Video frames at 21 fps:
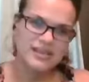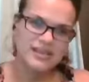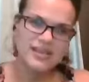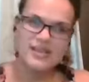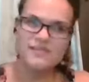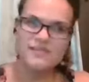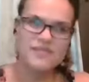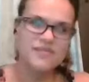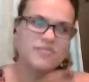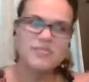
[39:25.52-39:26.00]

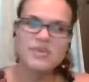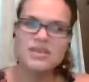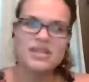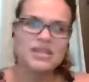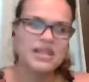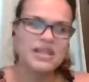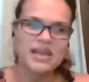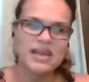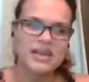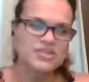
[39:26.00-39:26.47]
and for me
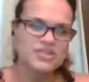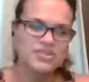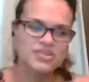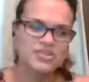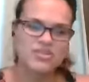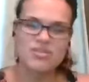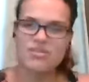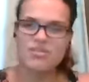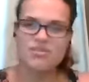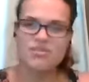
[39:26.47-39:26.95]
like i just
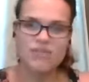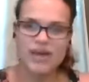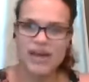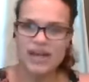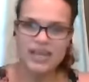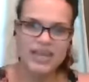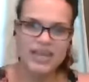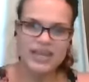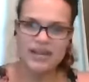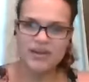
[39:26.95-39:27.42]
knew i
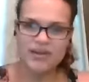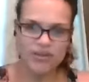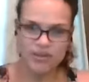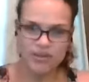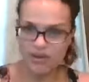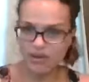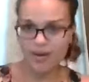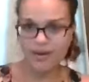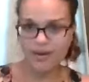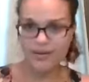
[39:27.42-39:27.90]
couldn't
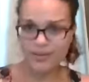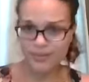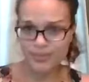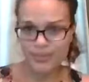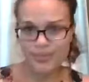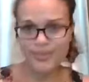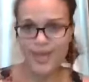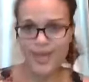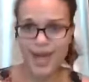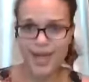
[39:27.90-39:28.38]
couldn't argue
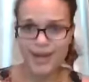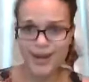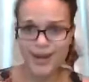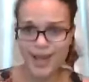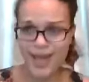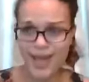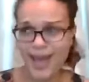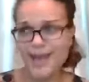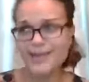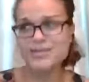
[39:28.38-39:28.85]
with that
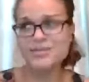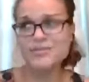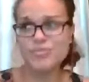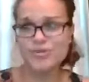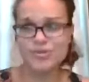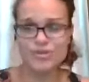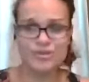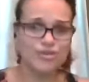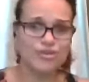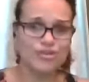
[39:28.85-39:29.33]
i had to
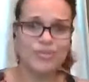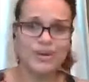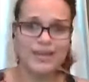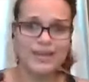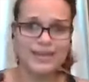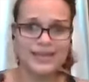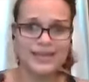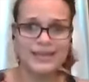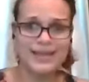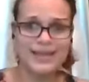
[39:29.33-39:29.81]
pursue
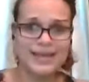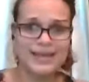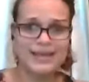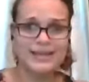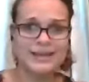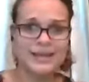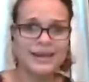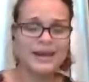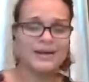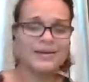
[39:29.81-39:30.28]
my
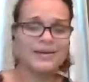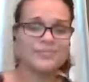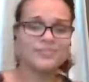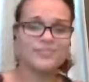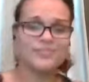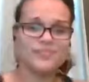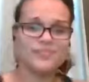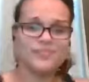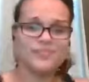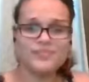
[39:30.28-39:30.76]
and um,
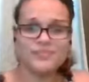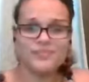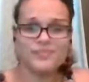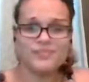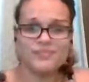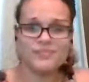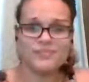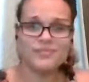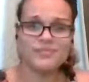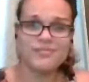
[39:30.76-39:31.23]

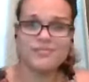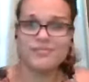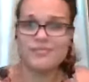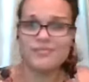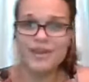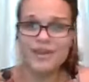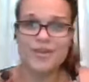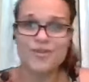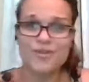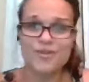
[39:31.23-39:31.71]

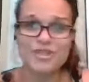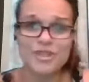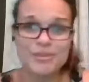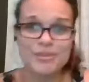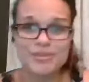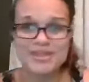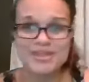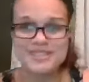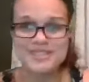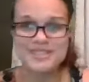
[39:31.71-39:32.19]
my coaching
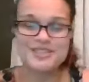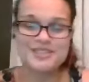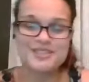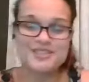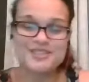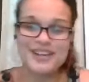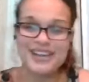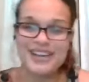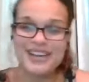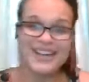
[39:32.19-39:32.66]

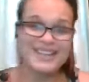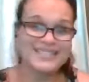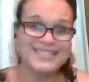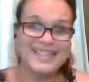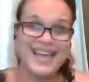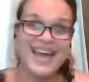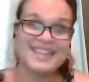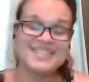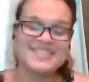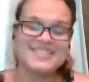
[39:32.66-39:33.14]
business right i just
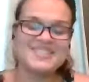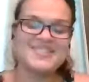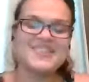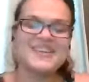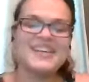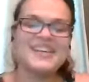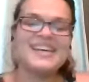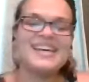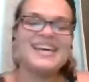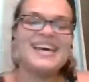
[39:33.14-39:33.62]
had to and
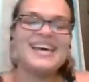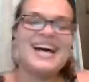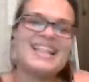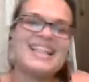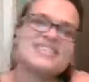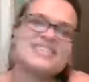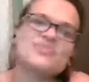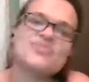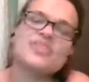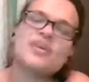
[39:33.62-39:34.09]

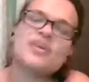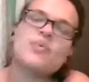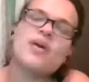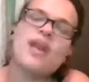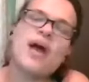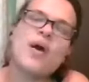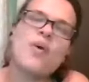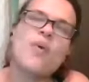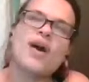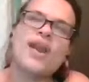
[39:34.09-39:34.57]
that's really what
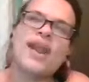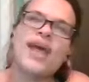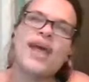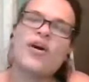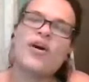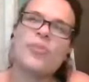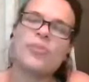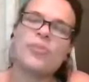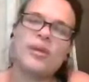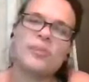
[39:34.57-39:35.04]
i want to
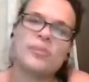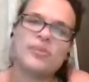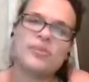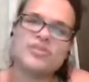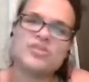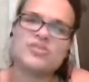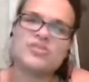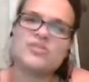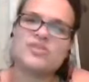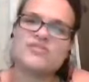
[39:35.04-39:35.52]
help people
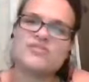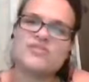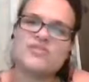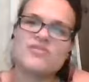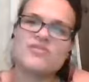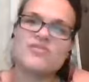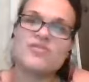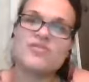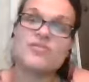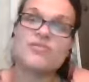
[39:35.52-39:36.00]
do is
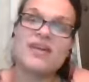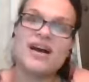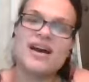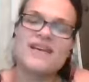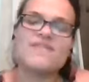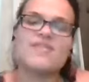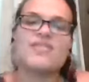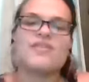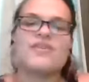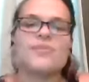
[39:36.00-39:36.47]

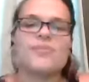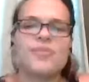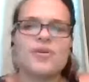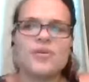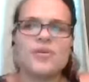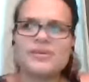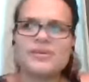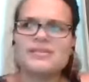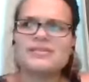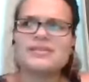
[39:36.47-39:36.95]
thrive in their
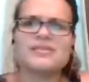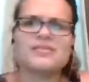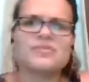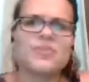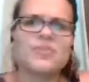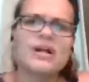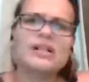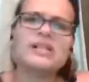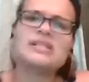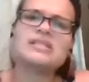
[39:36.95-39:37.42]
purpose as
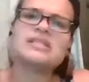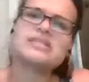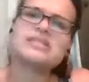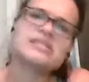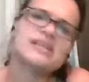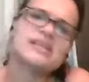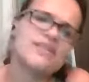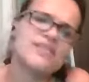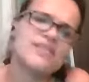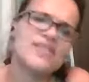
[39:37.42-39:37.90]
well and
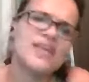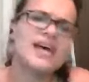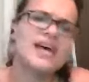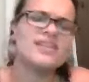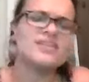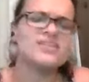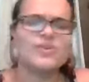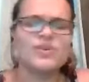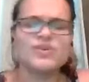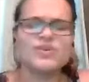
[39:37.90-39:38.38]
discover that
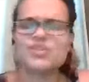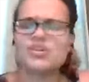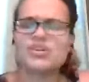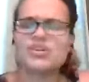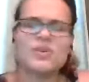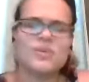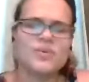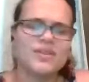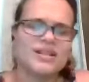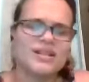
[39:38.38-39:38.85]
and so i
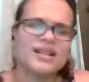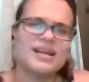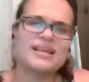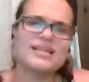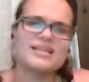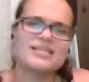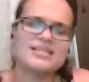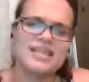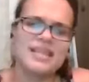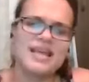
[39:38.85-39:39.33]
journey with
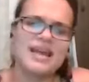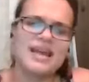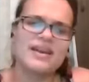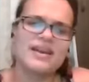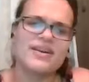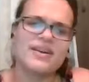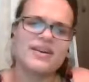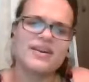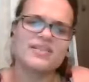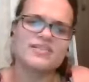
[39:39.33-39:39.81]
clients in that
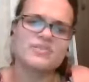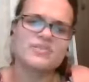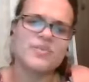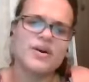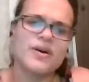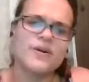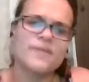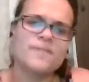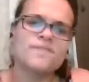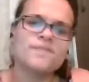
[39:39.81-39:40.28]
area as
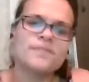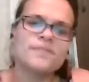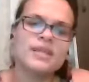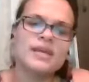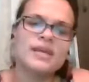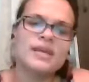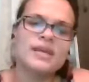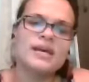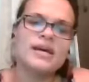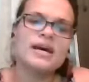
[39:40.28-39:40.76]
well
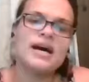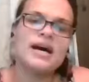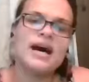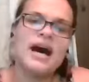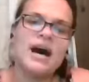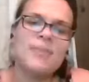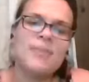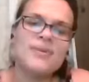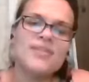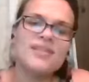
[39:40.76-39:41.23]

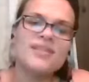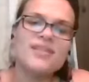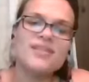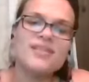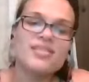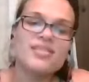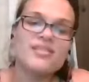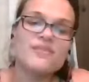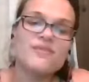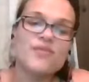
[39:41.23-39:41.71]
um, and then the
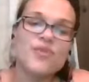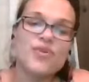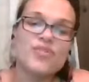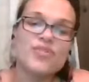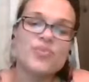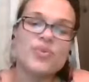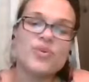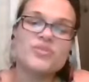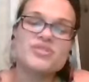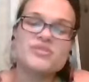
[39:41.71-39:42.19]

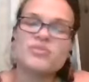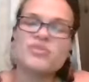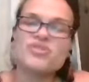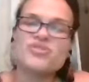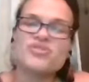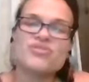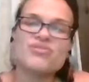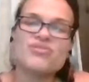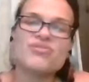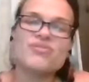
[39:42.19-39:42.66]
fourth one was
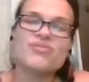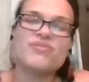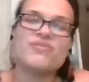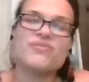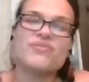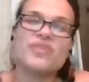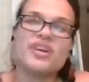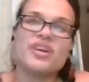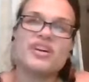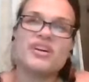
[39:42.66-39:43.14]
push through
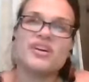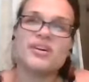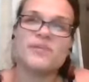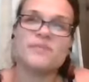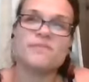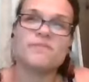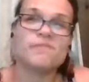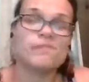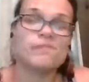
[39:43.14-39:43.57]
fear